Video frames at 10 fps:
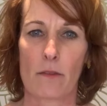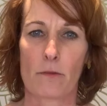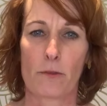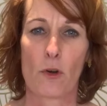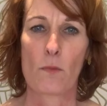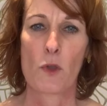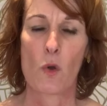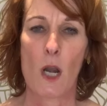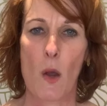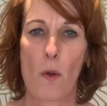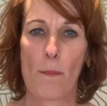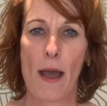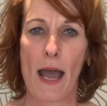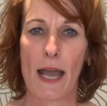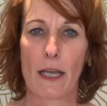From your lower
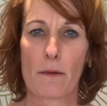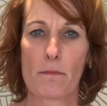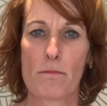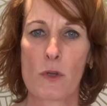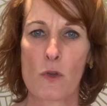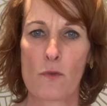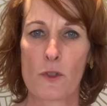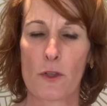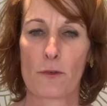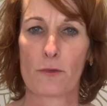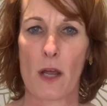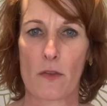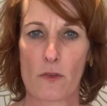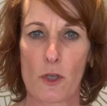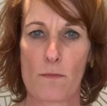back, move to the
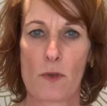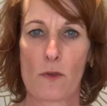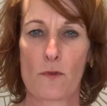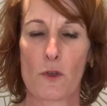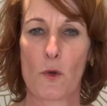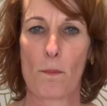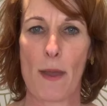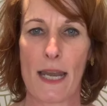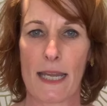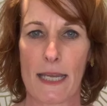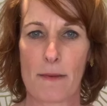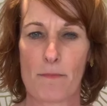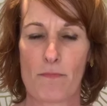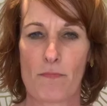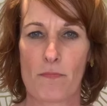front, so move to your belly.
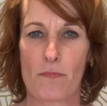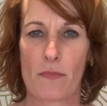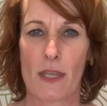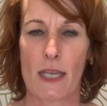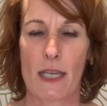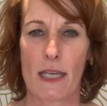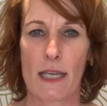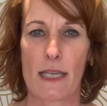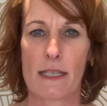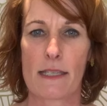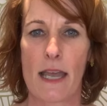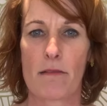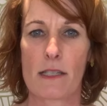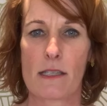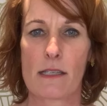Is there
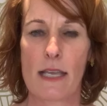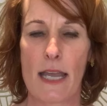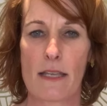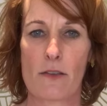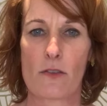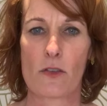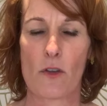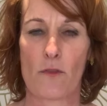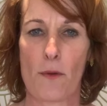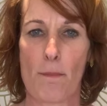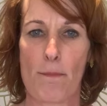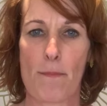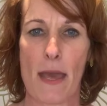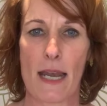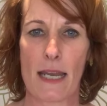a sense of the
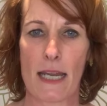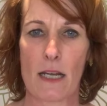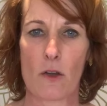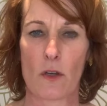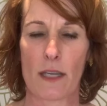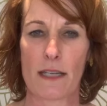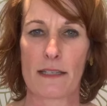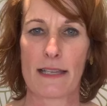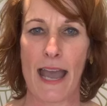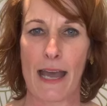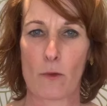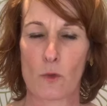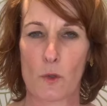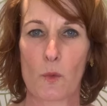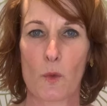belly looking down
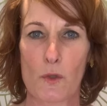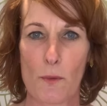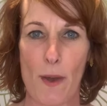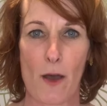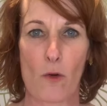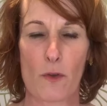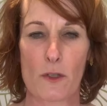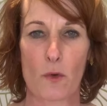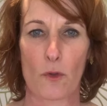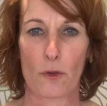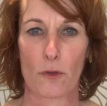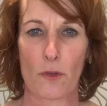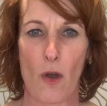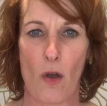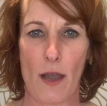towards the pelvis or the
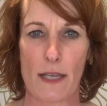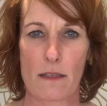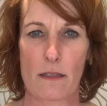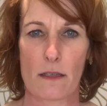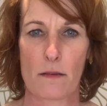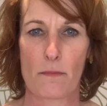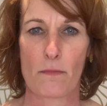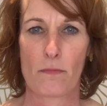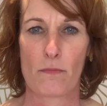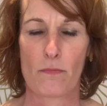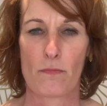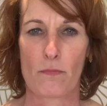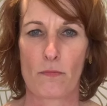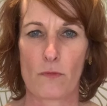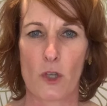thighs?
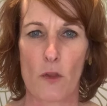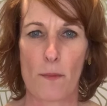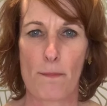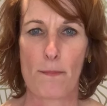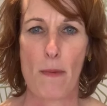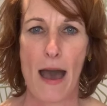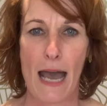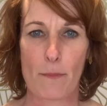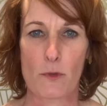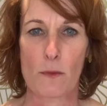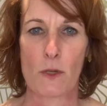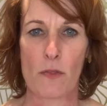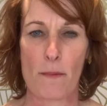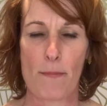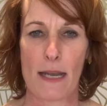So the abdomen,
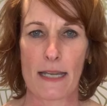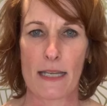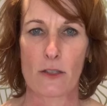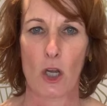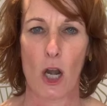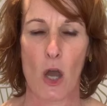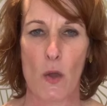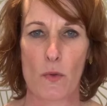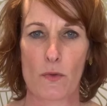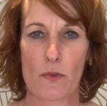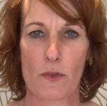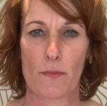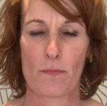the belly is closed.